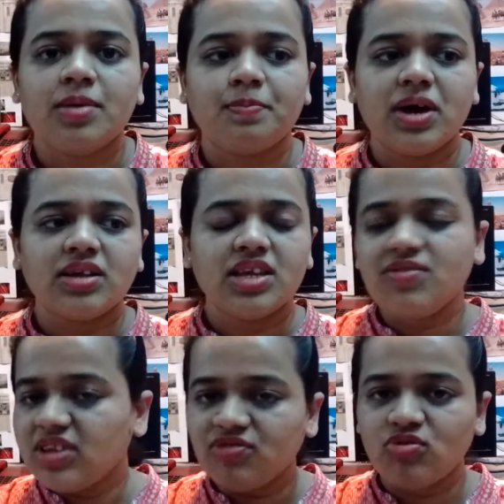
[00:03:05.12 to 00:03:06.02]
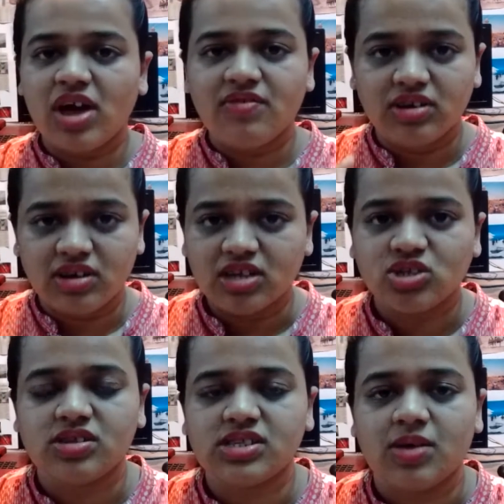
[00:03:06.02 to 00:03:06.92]
But even if you have a grudge
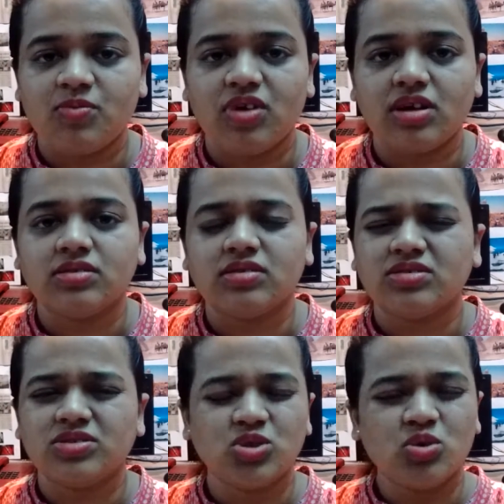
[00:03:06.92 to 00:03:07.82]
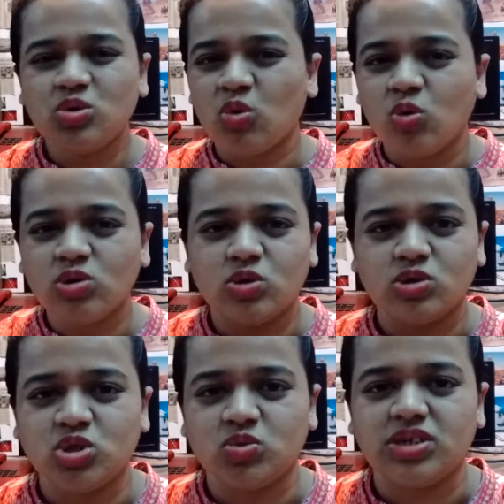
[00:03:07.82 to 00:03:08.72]
on someone, don't hold on
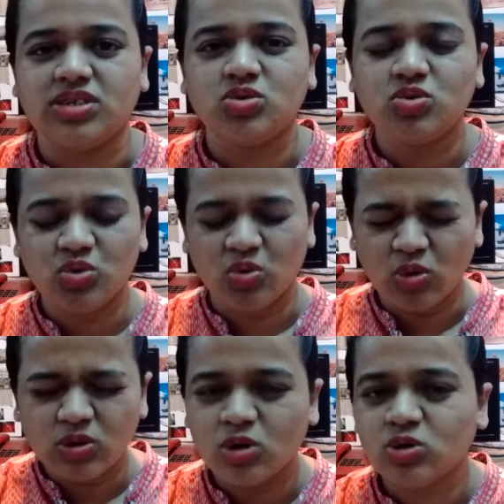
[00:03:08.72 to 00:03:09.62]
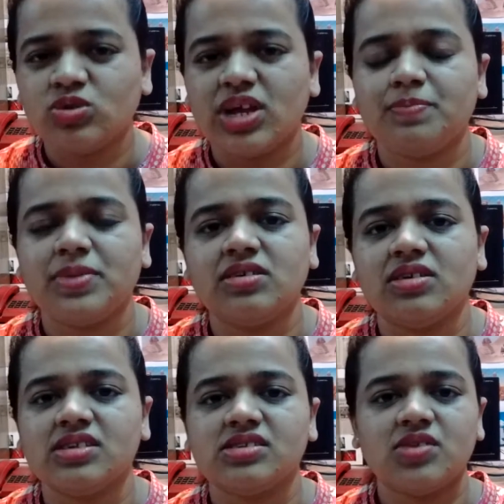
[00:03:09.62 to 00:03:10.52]
to it. Don't hold on to that
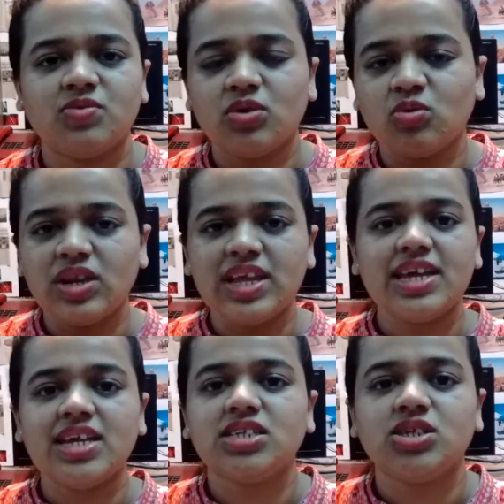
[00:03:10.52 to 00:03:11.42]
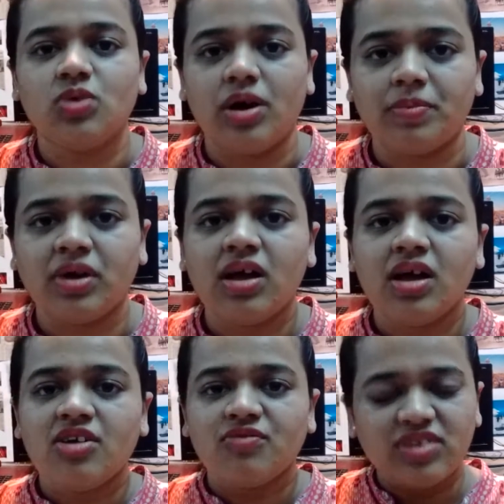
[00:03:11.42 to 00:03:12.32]
bitterness. It will only eat you up.
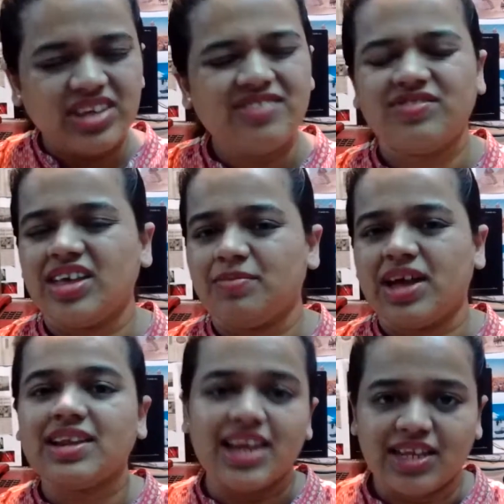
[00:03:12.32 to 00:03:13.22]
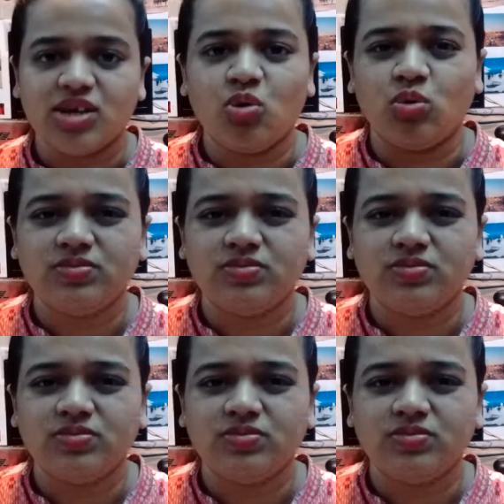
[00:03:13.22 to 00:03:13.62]
Forgive them and let go.